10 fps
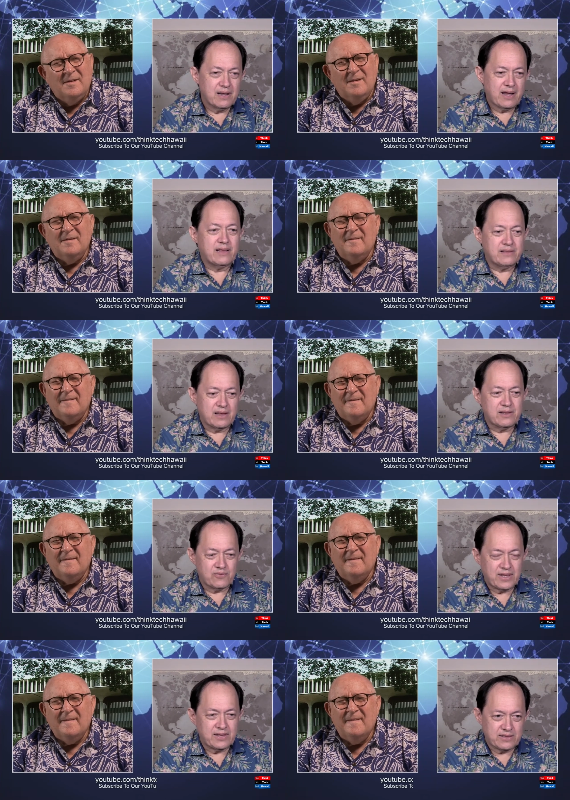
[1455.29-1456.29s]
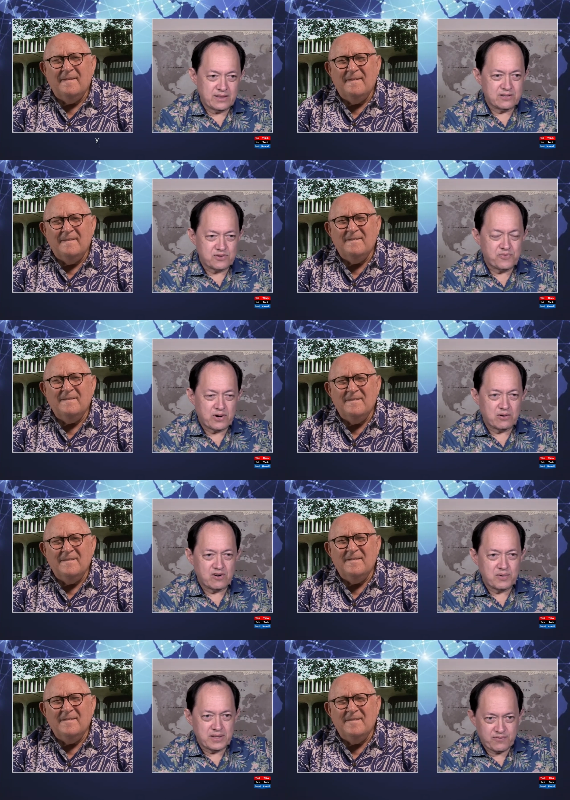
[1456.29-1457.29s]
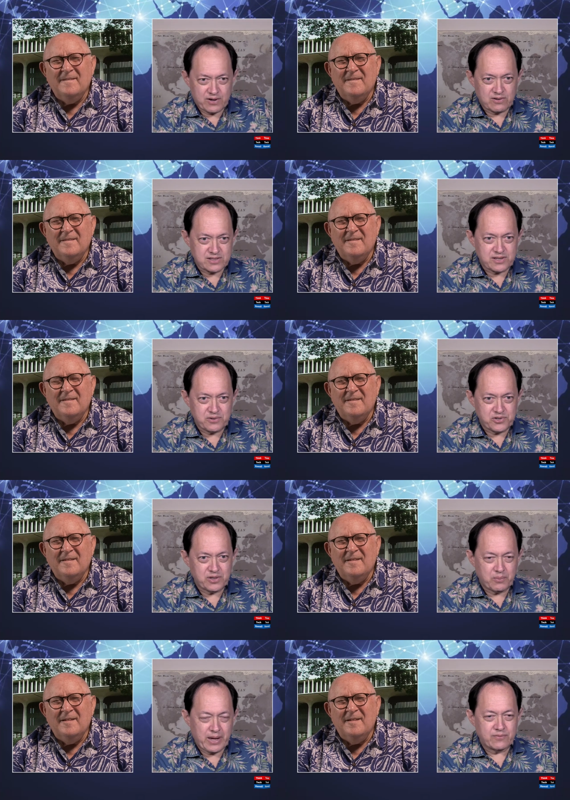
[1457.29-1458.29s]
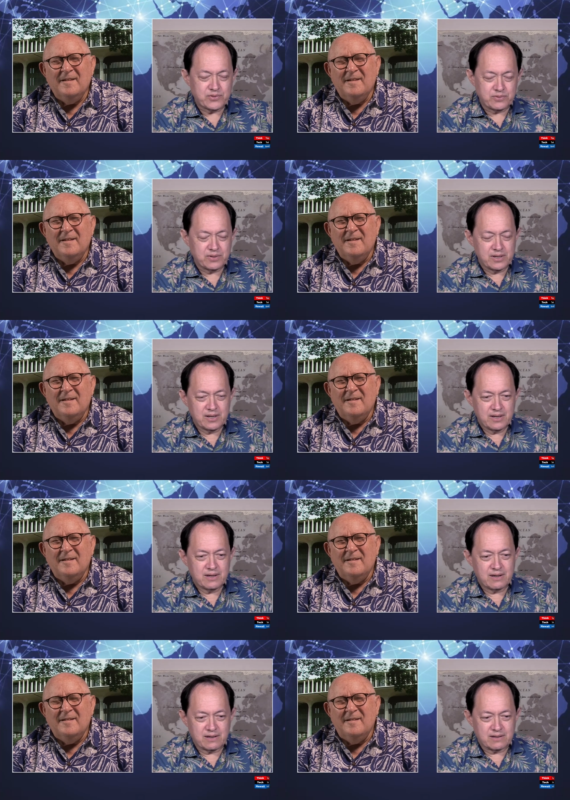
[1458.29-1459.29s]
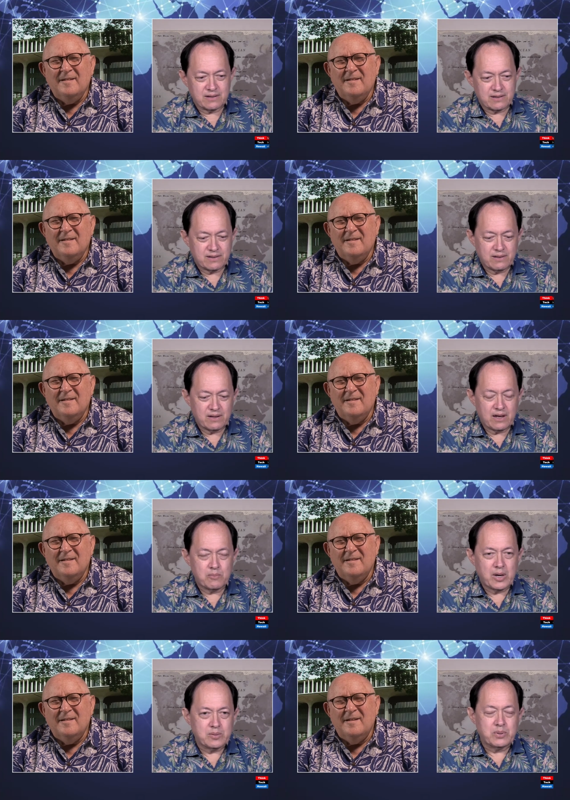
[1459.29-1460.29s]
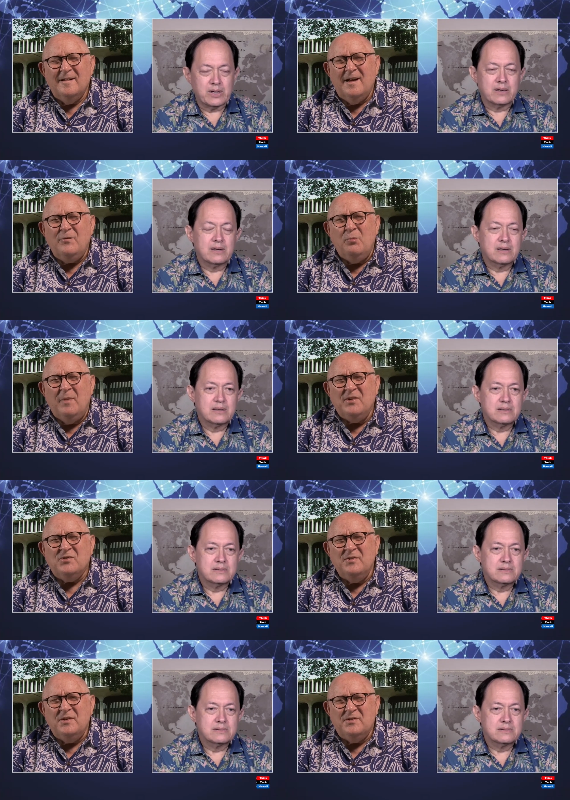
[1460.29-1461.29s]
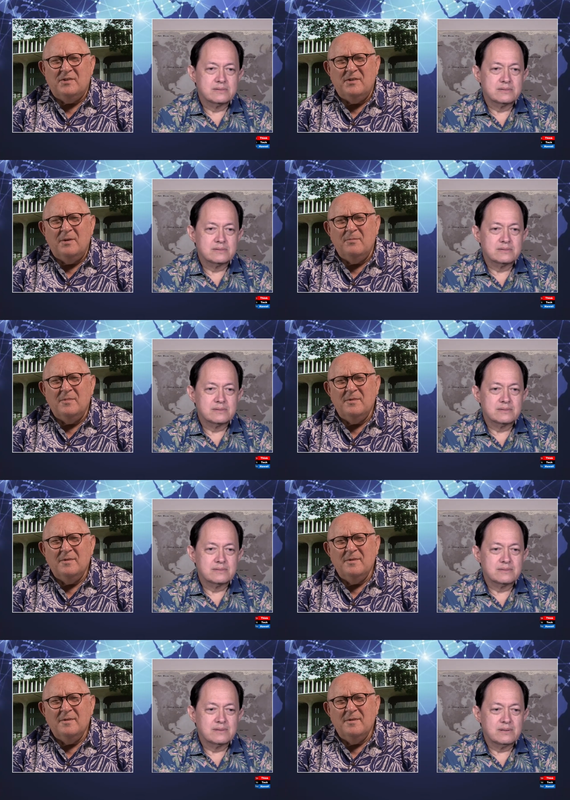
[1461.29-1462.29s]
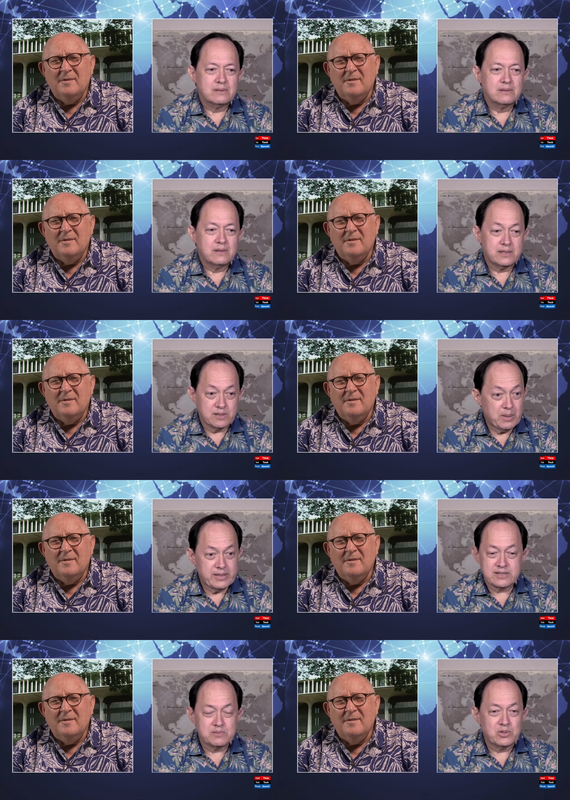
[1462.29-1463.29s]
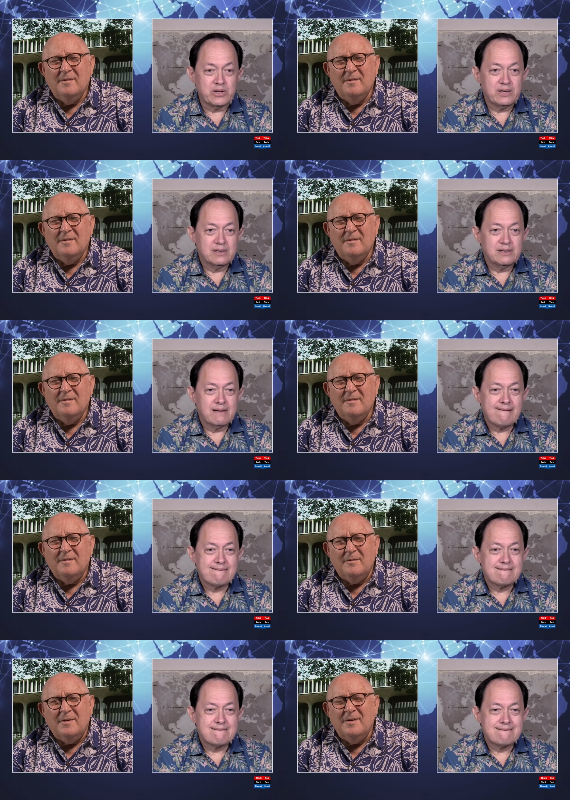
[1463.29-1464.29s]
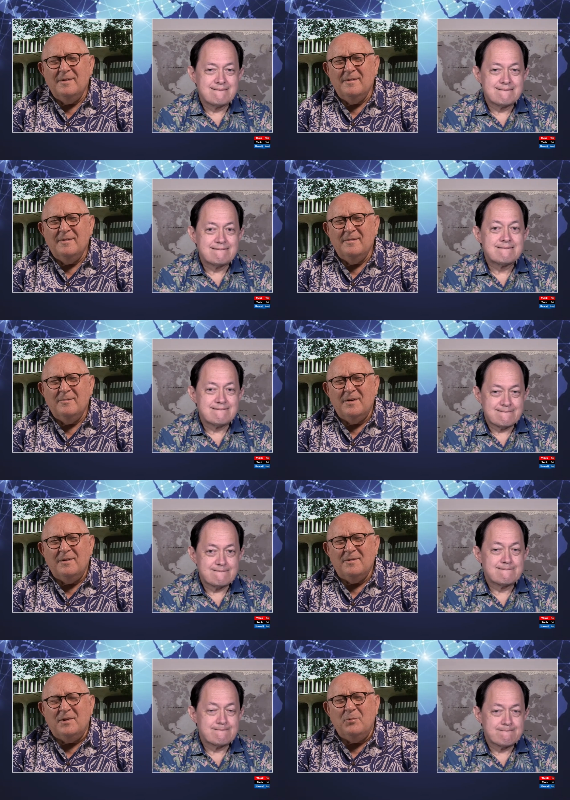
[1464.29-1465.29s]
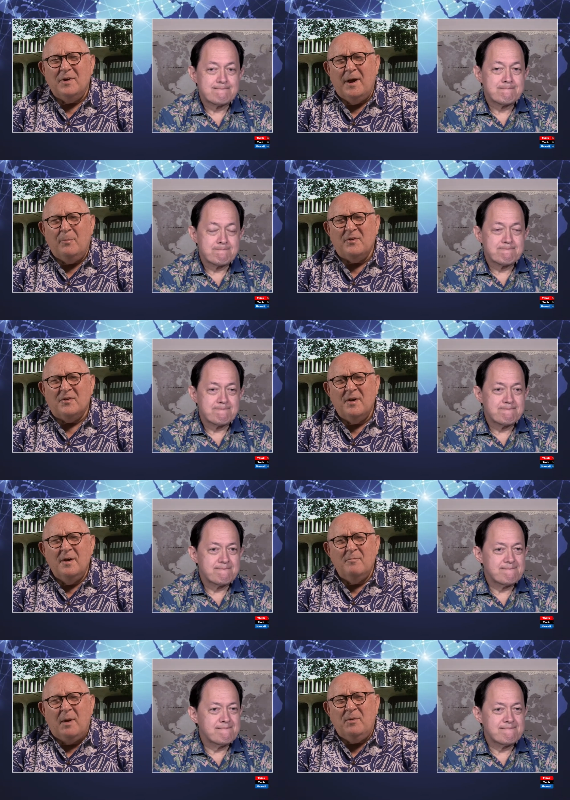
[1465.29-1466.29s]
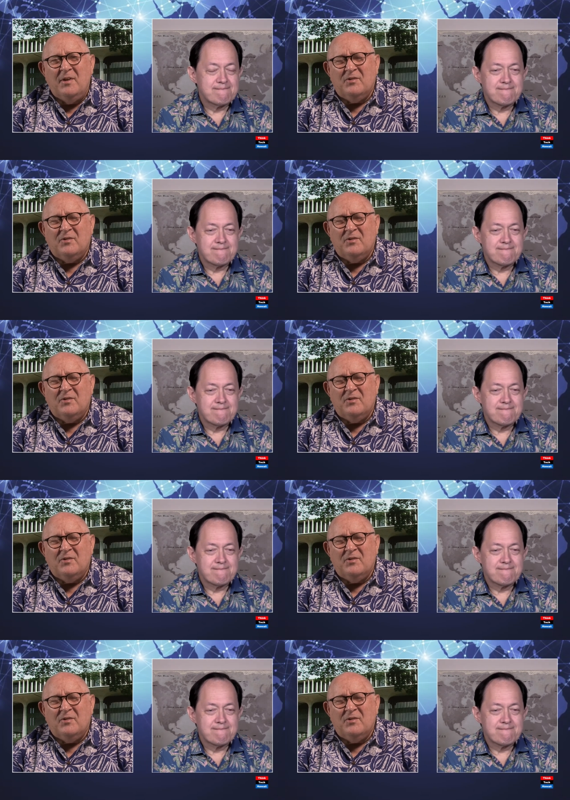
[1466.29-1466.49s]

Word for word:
Speaker 1: And and then, then, then there's the federal government and the federal constitution that we have to uh, abide by. Have
Speaker 2: you mentioned this to them?
Speaker 1: It's in my testimony.
Speaker 2: All right. Well, see what happens. Maybe they